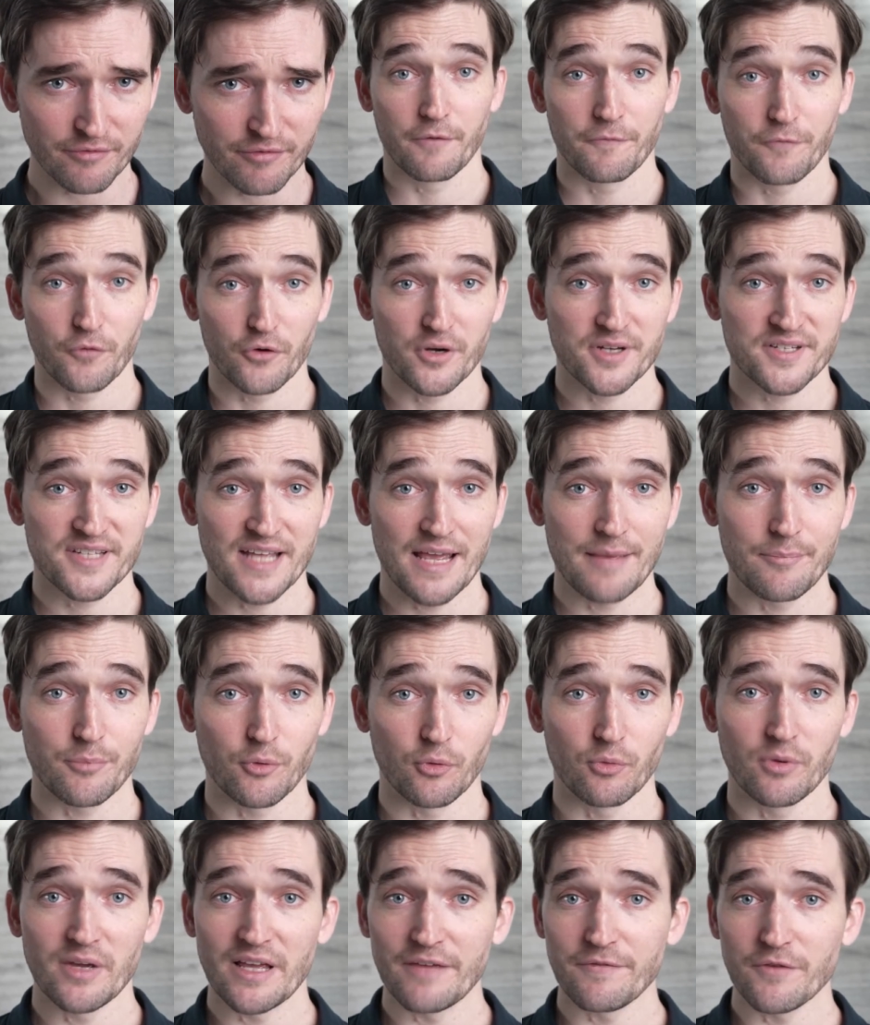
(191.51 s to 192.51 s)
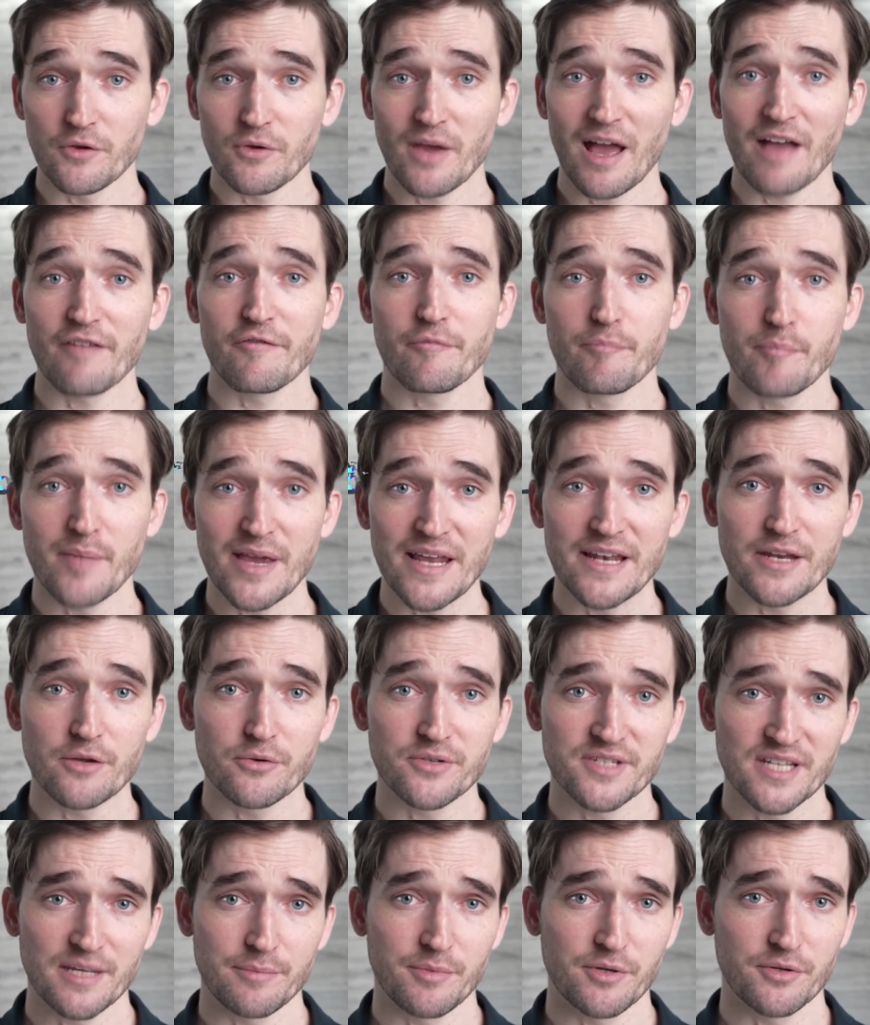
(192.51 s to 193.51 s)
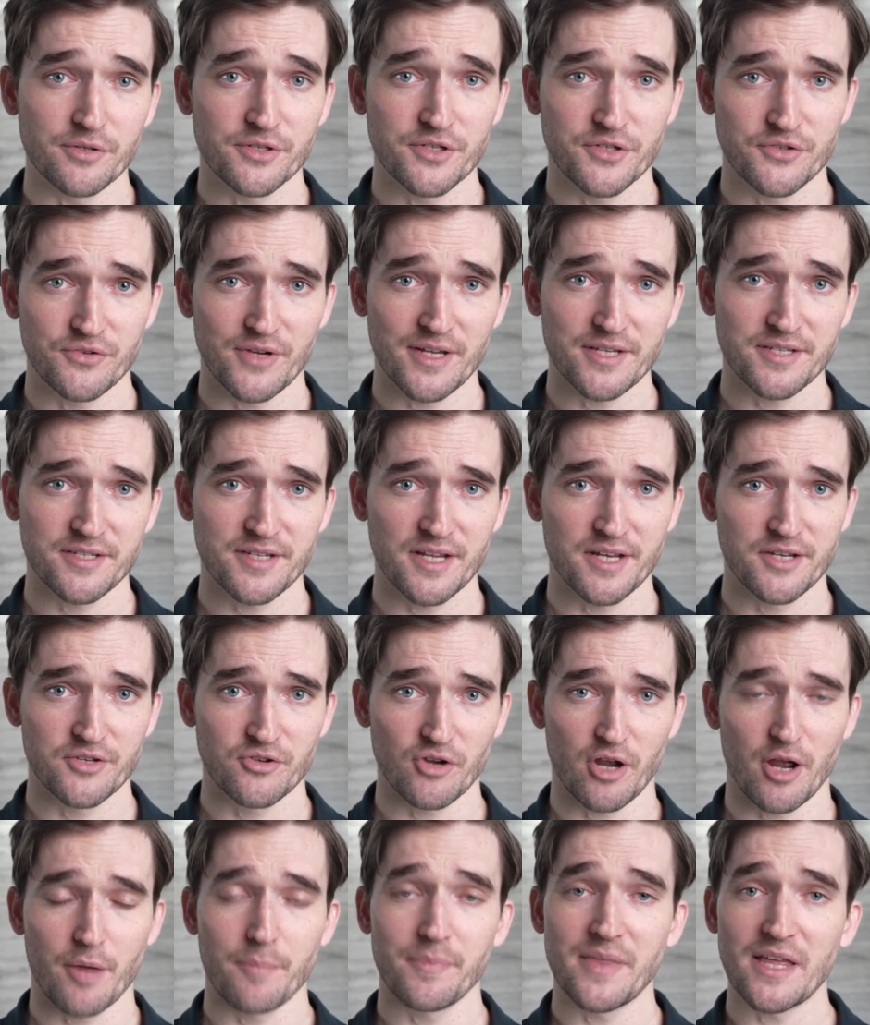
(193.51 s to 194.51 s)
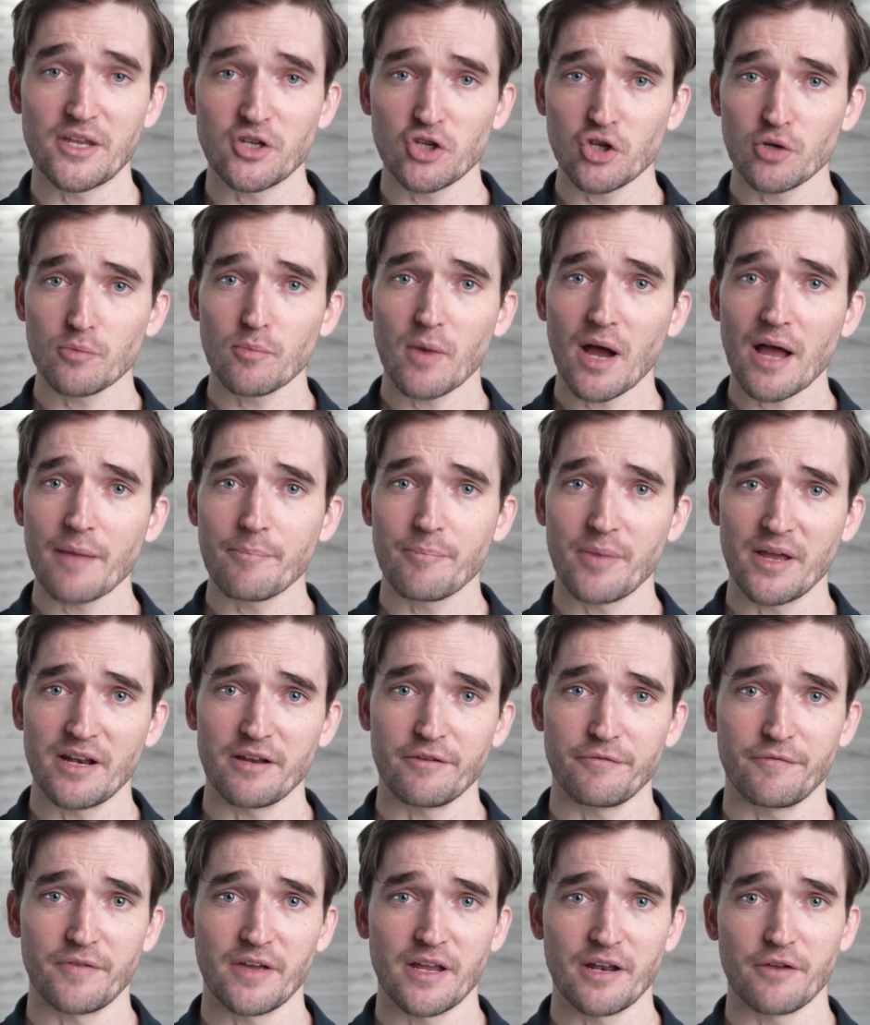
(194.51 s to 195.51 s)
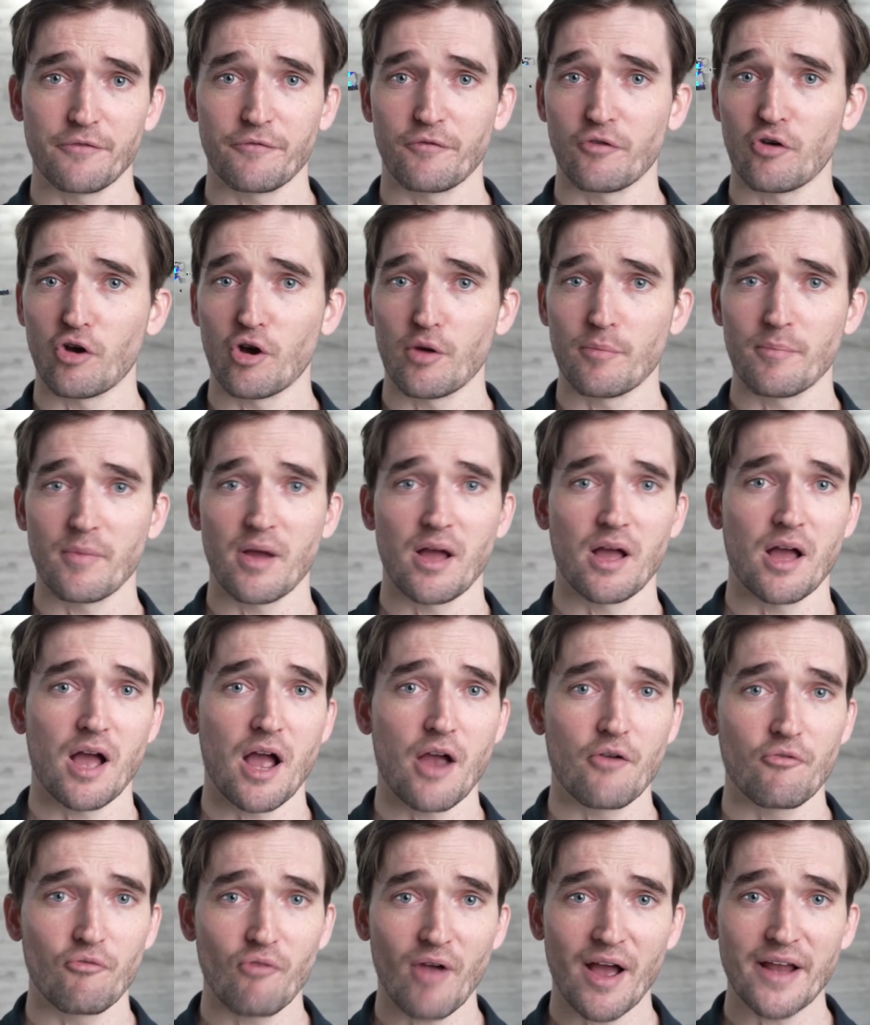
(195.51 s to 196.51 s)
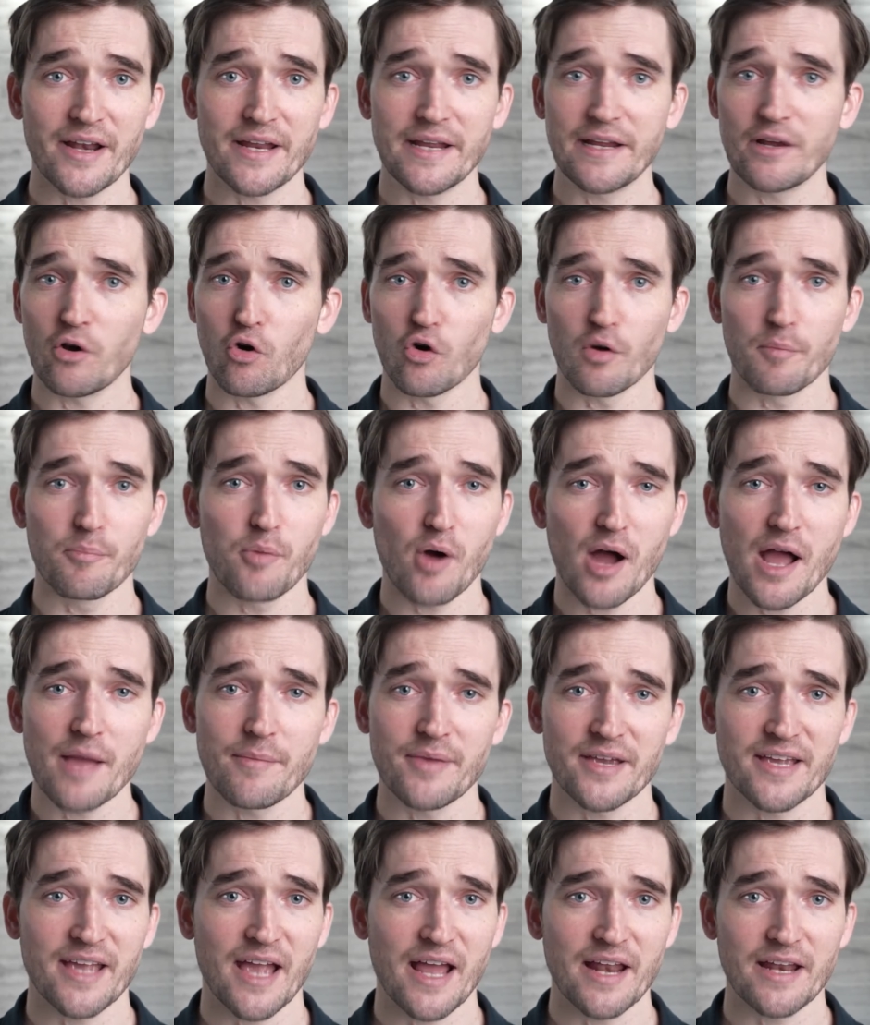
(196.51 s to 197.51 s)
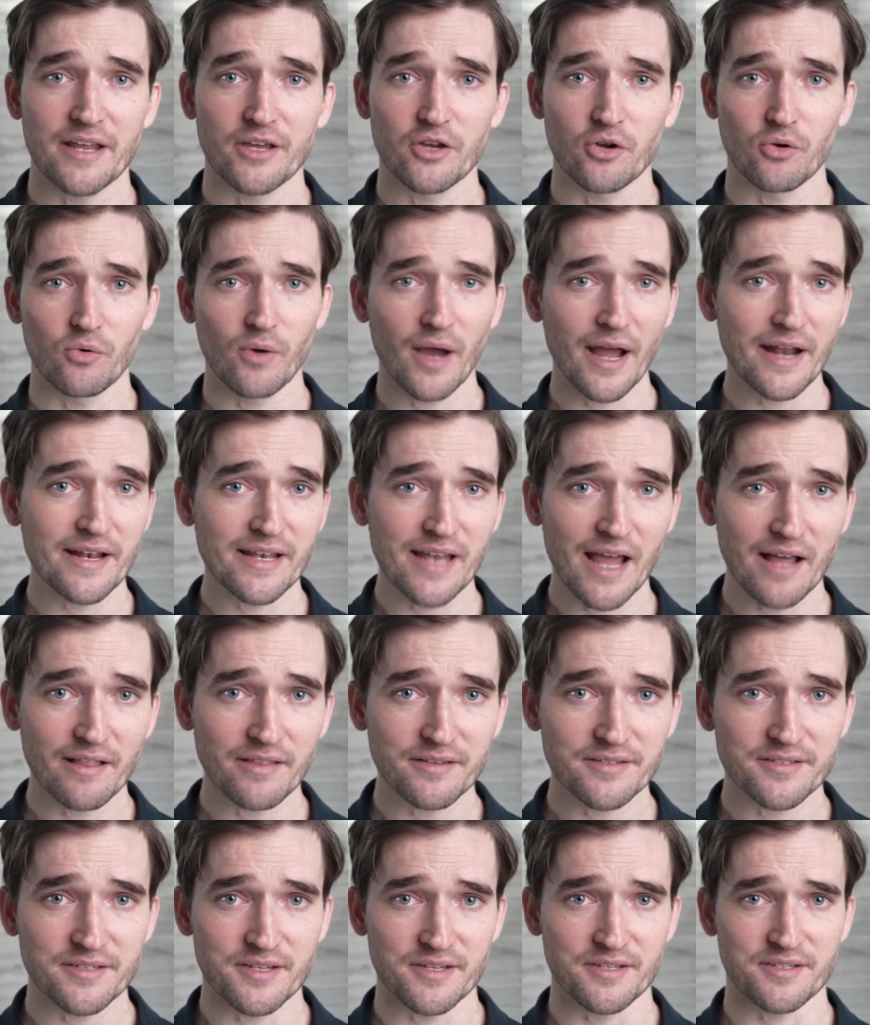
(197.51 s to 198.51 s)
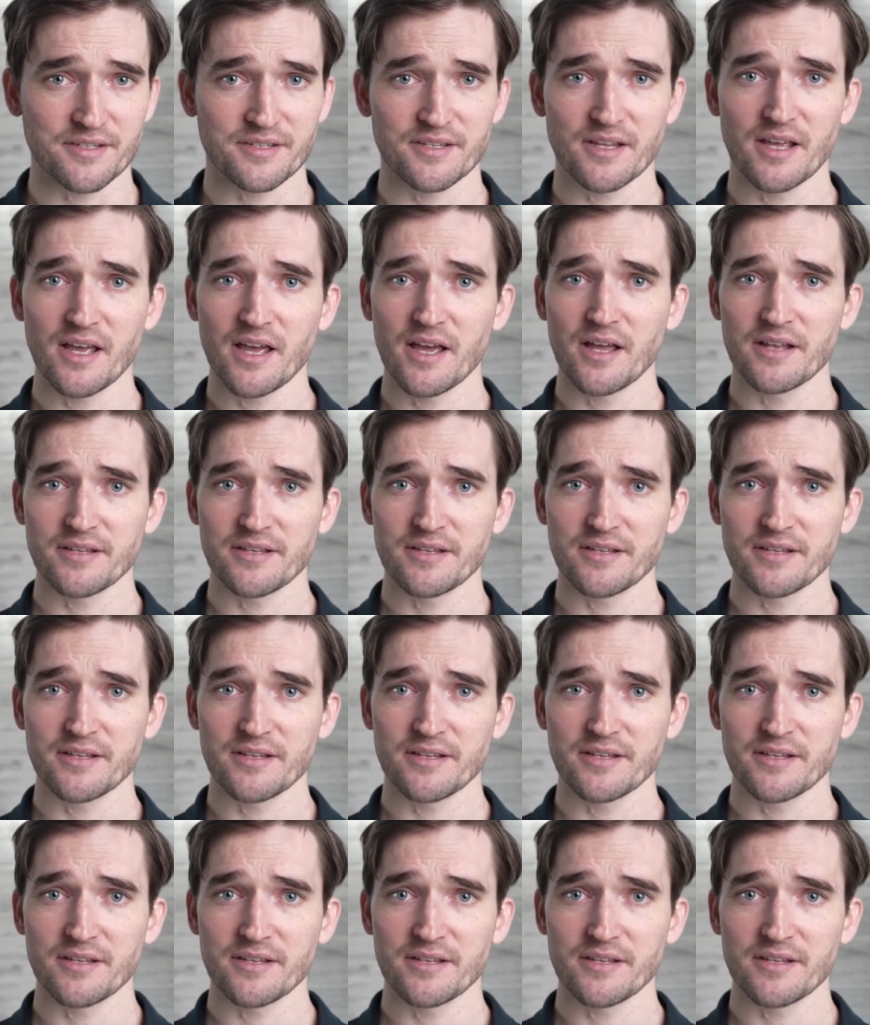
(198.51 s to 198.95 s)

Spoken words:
For example, if you have medial tibial stress syndrome, then you might benefit from a running or biomechanical analysis